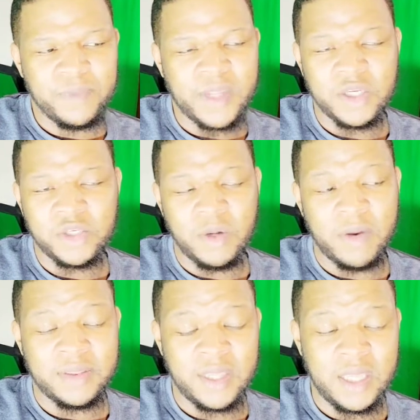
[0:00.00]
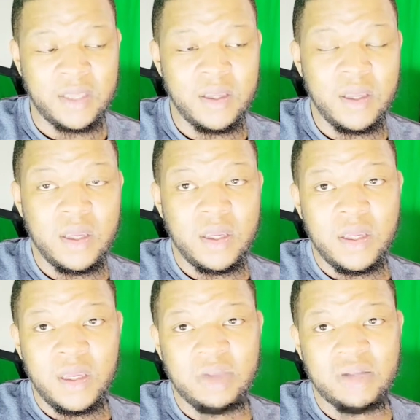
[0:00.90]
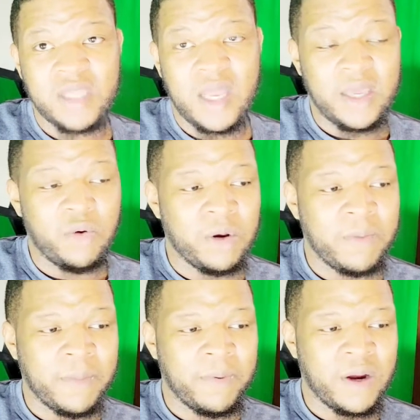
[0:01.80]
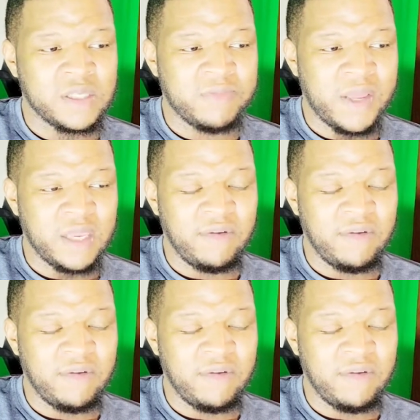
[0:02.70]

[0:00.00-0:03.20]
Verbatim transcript: Not sure, but I think he's a solid quarterback prospect.